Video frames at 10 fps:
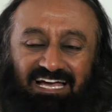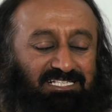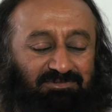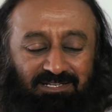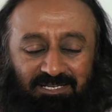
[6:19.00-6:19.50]

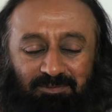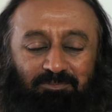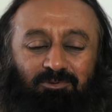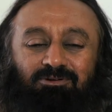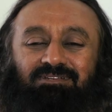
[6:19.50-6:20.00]
It's very
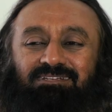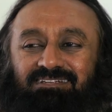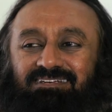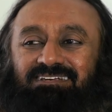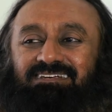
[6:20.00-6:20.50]

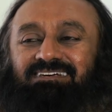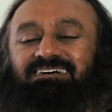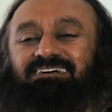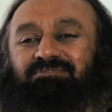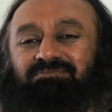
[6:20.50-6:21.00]
important.
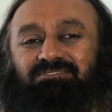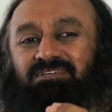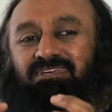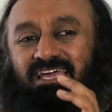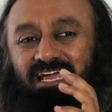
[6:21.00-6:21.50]

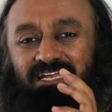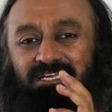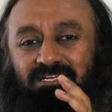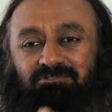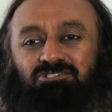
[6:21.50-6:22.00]
See, an
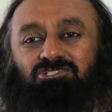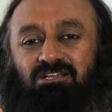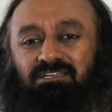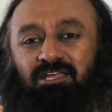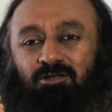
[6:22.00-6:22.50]

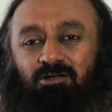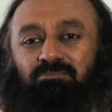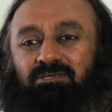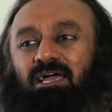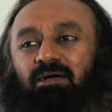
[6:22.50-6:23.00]
individual
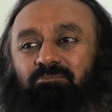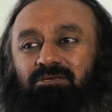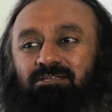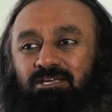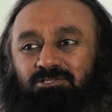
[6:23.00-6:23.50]
cannot be
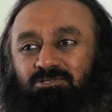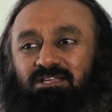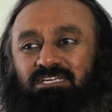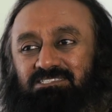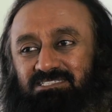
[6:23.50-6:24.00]
happy in
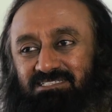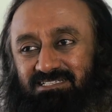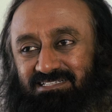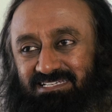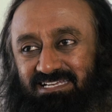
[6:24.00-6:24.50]
isolation.